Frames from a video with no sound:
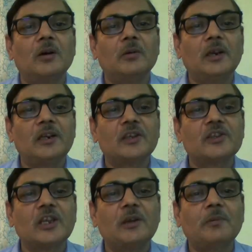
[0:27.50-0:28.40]
let us
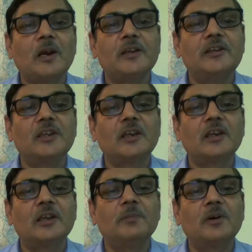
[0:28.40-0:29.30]
have idea
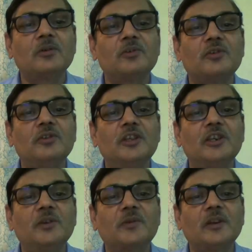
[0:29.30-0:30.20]
about the
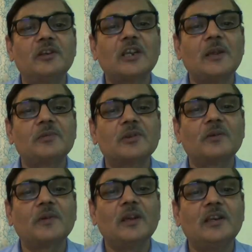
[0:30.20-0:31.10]
different types of
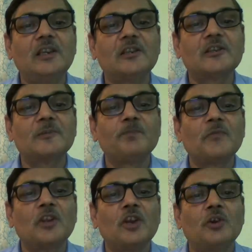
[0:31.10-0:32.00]
alleles
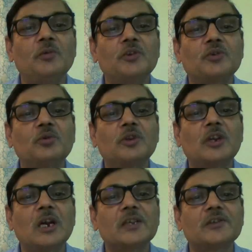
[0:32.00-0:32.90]
which could
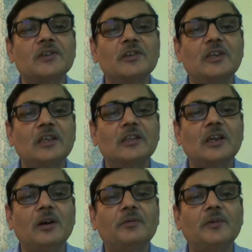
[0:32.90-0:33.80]
cause death
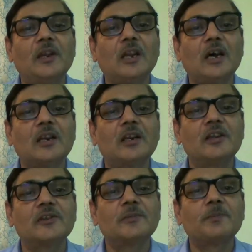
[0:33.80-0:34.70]
of an
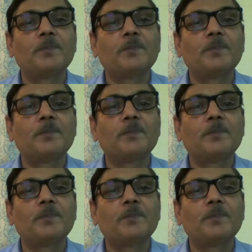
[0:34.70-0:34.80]
organism.